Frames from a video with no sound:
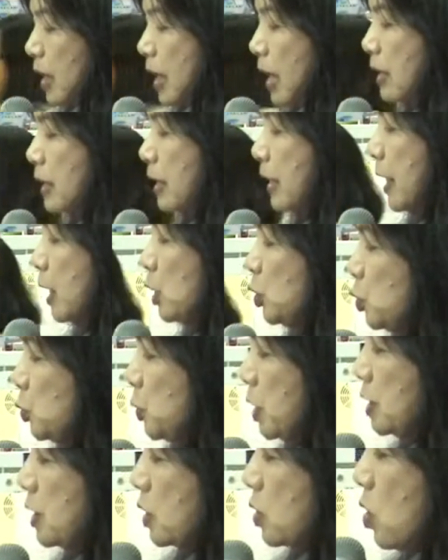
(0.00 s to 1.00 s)
And then into
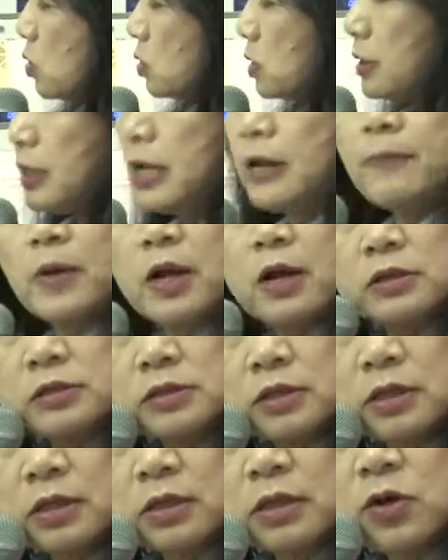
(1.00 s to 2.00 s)
this is called the nebulizer,